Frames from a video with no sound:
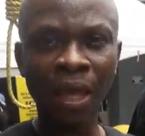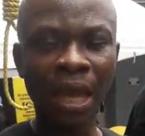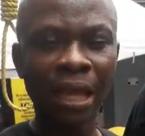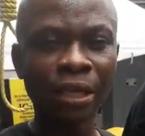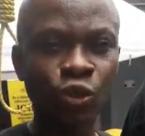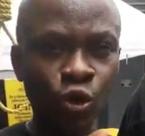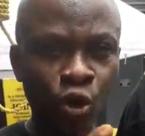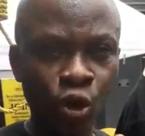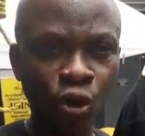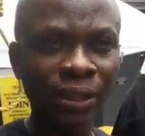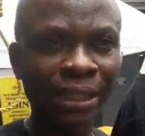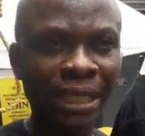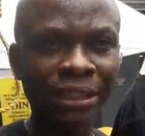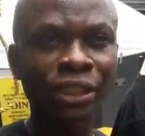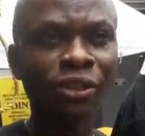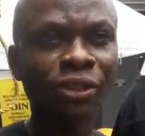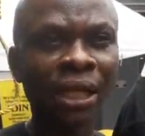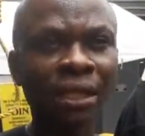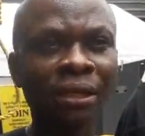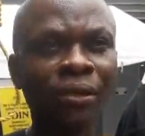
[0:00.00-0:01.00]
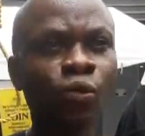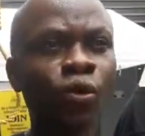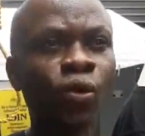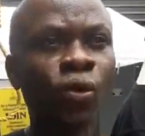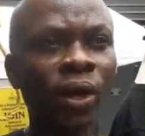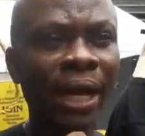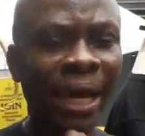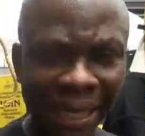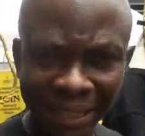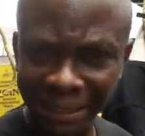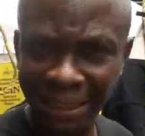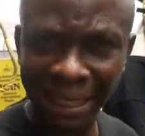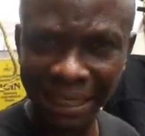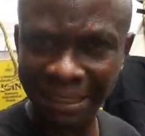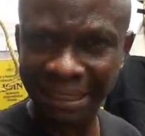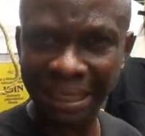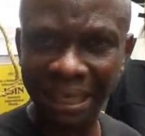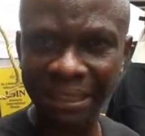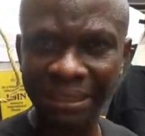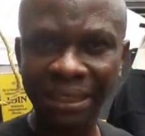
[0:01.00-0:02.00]
And so the children will hate the
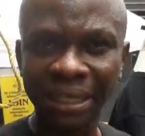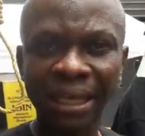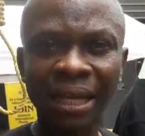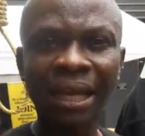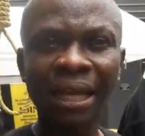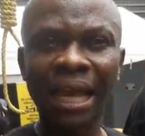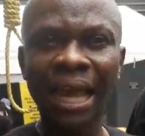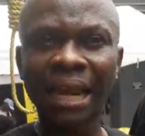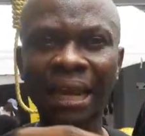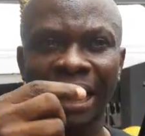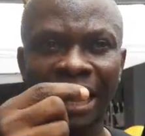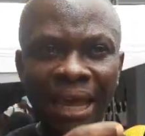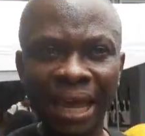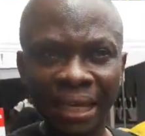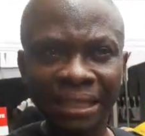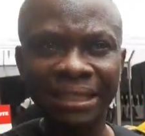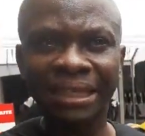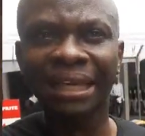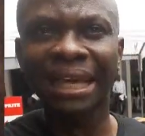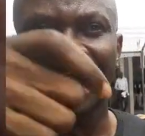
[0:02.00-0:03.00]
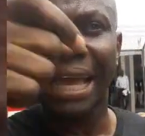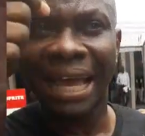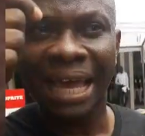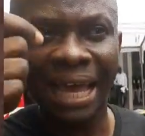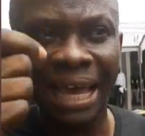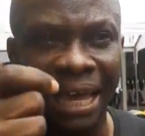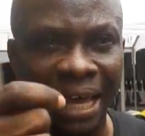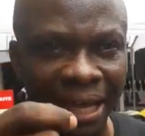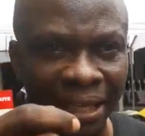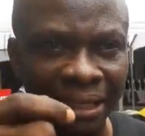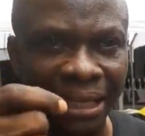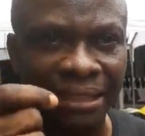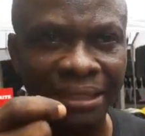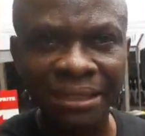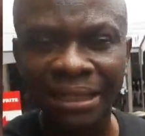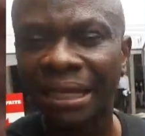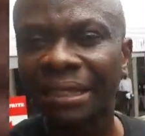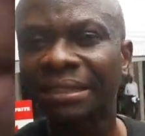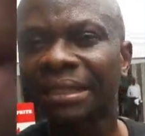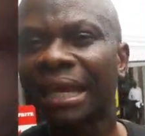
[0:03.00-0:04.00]
state and hate the
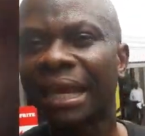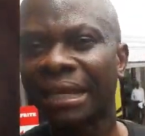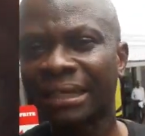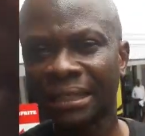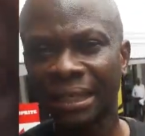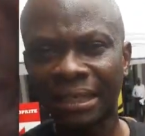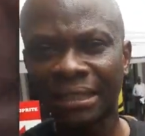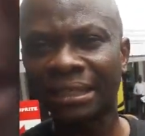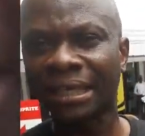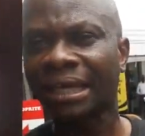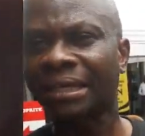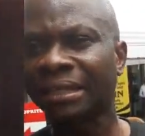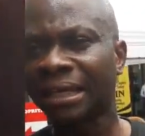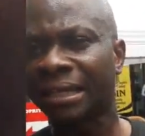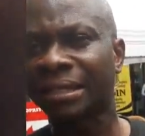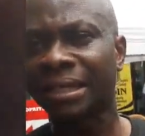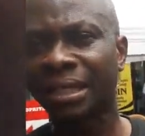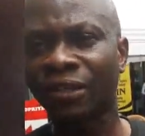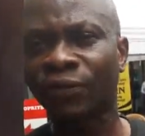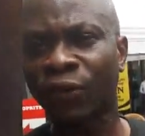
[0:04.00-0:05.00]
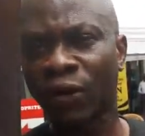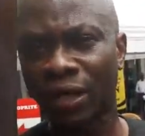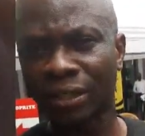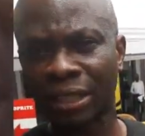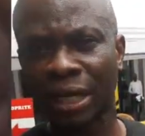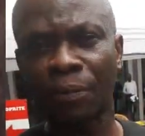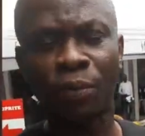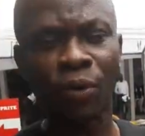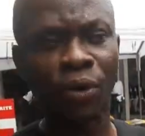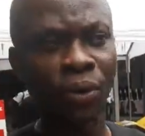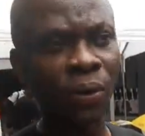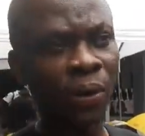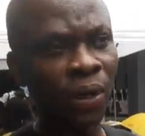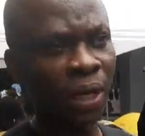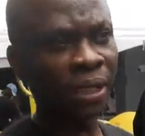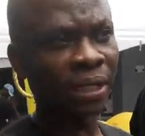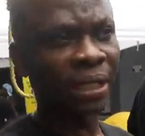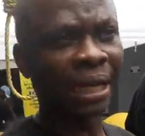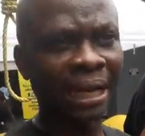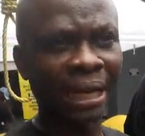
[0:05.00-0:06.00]
state and its agencies, for example,
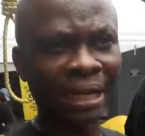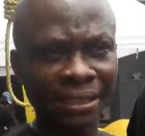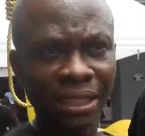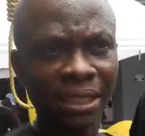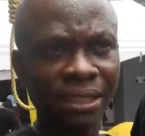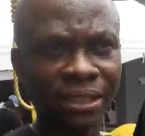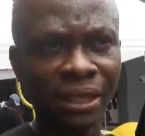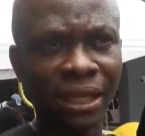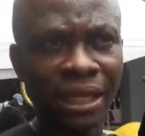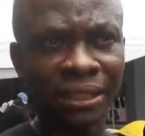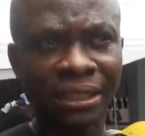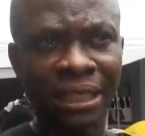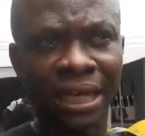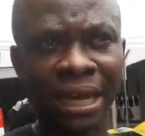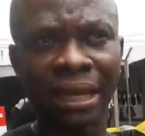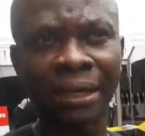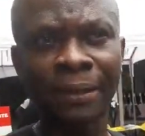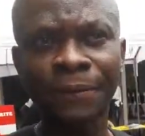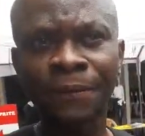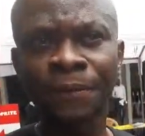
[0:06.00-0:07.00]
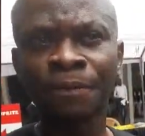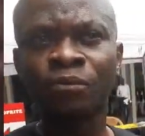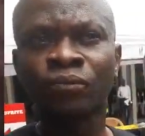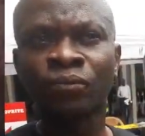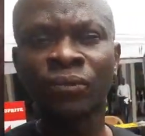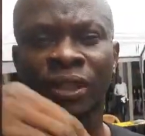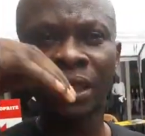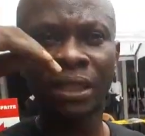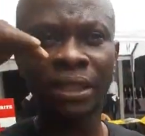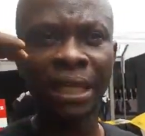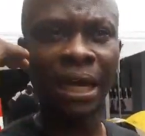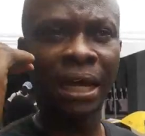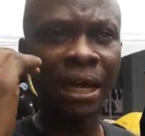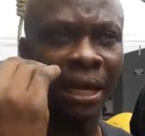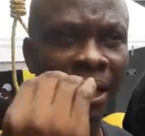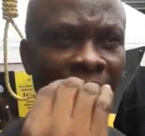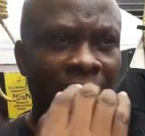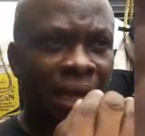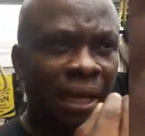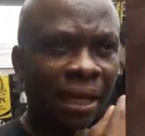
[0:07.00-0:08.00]
the legislature,
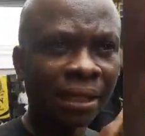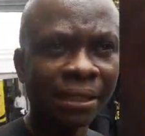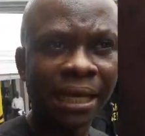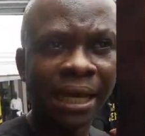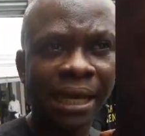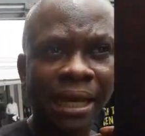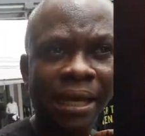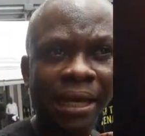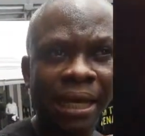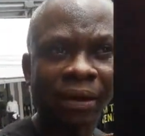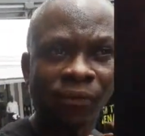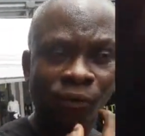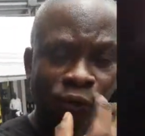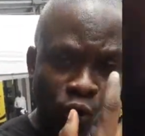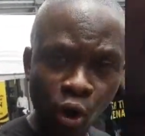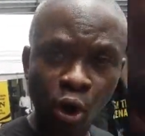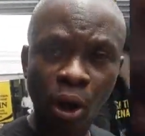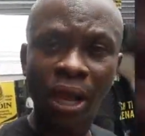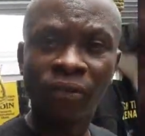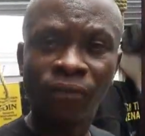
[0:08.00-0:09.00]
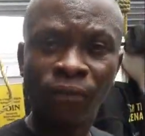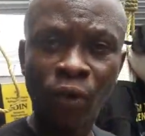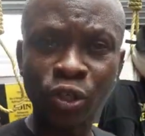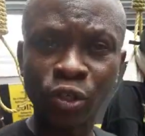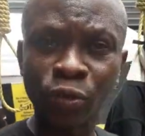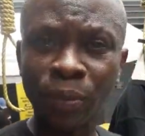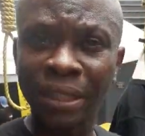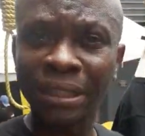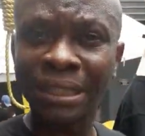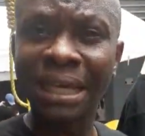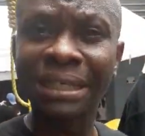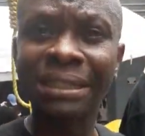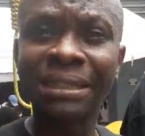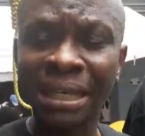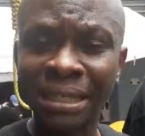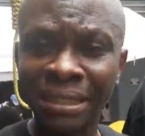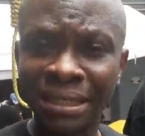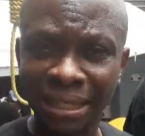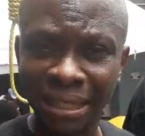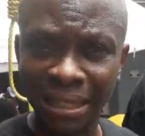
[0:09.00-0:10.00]
the law enforcement
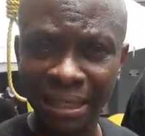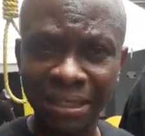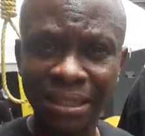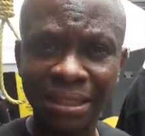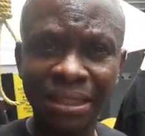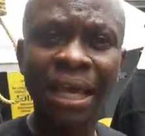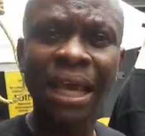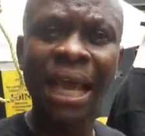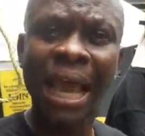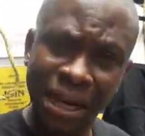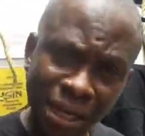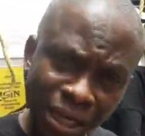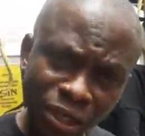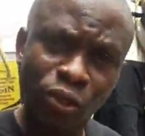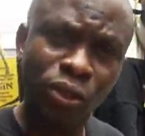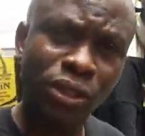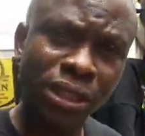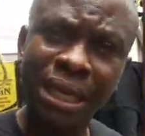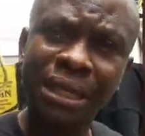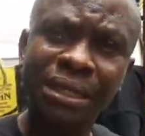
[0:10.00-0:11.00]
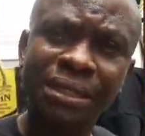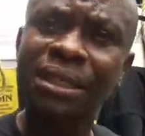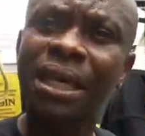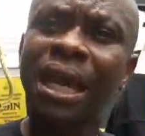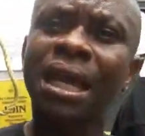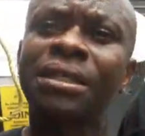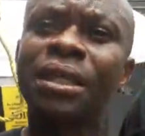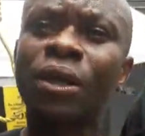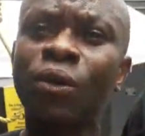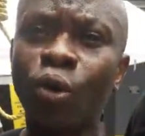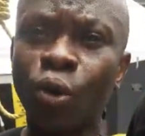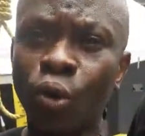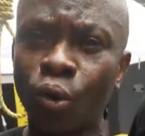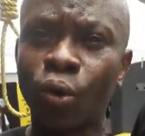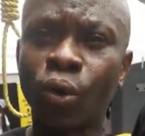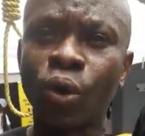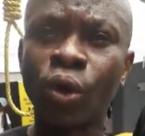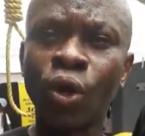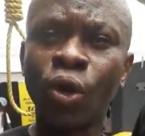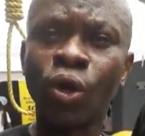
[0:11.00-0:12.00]
agencies, and the society as a
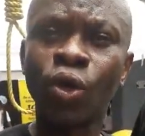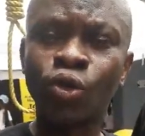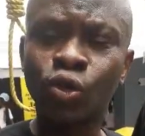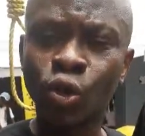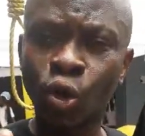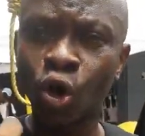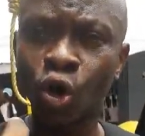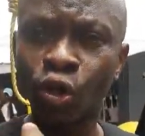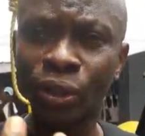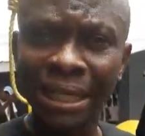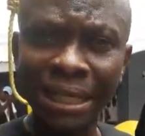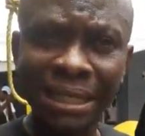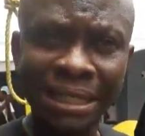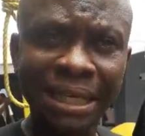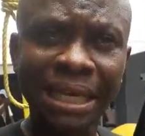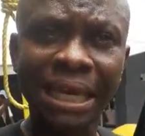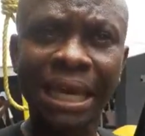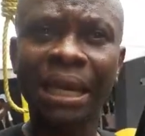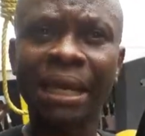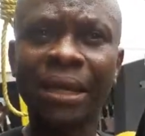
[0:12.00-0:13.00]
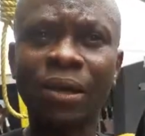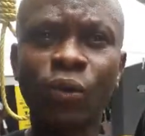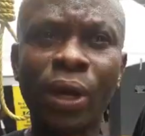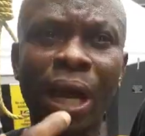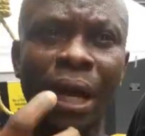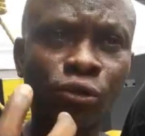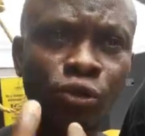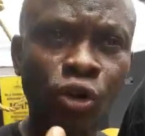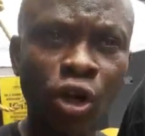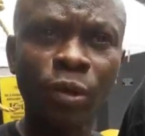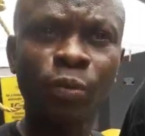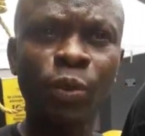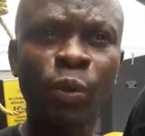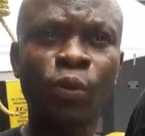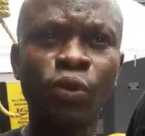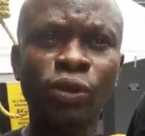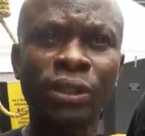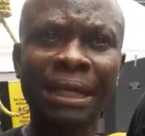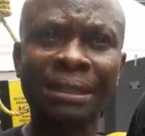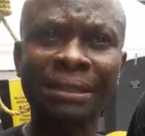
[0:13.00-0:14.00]
whole. So this year, we are drawing
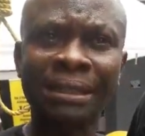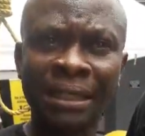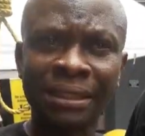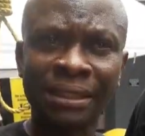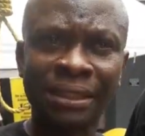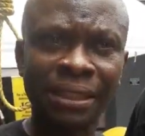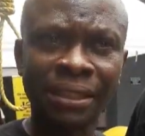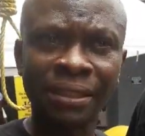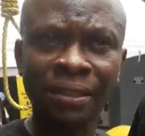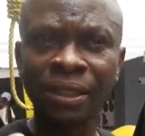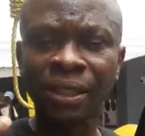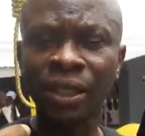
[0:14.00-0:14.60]
people's attention